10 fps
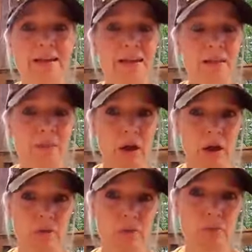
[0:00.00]
getting them out
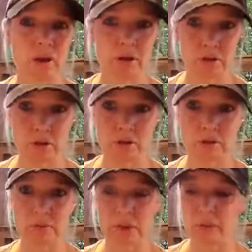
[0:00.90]
of your mind onto
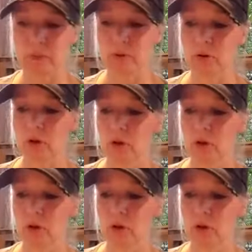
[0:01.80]
the paper.